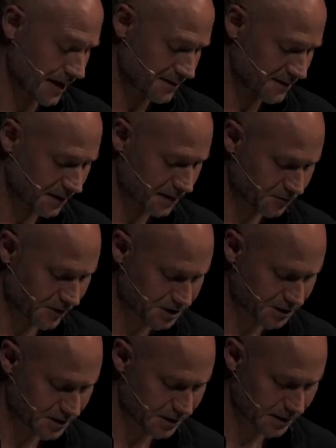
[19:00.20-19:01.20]
I think, a
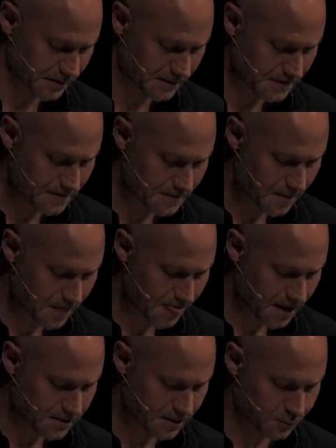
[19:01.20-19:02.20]
tragedy,
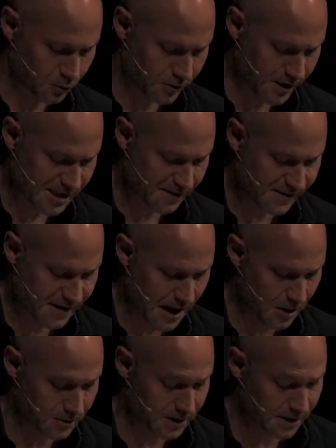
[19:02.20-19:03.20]
that progressives
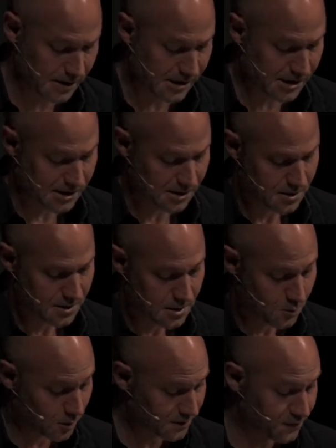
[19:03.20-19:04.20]
nowadays
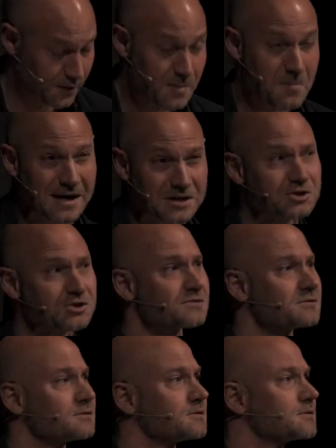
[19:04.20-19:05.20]
want very much
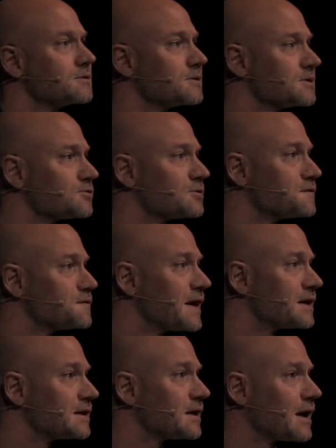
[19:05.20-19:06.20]
to
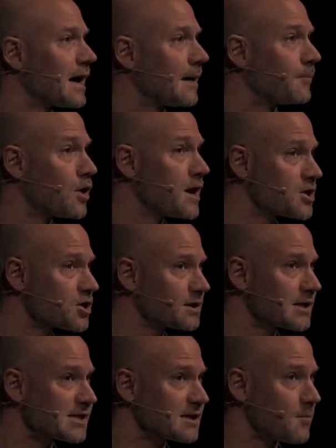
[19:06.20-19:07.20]
defend
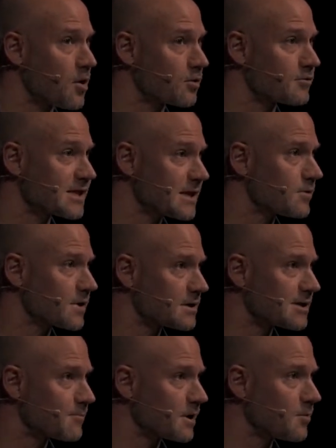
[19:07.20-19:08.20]
abolitionist democracy. We can
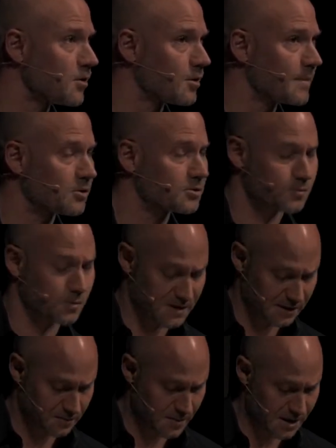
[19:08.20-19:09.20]
speak more about what
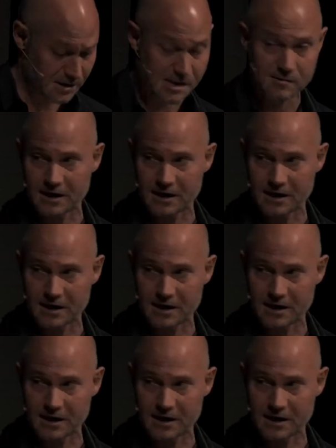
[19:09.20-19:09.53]
that means.